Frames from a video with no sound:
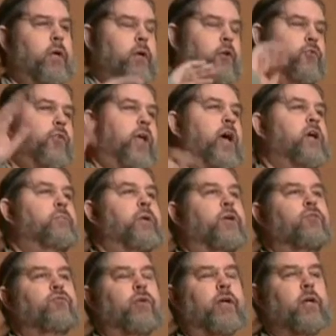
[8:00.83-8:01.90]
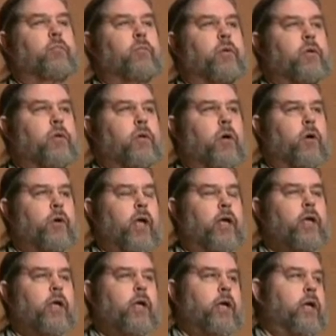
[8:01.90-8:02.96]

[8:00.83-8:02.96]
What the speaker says: It is the enemy of freedom. Okay?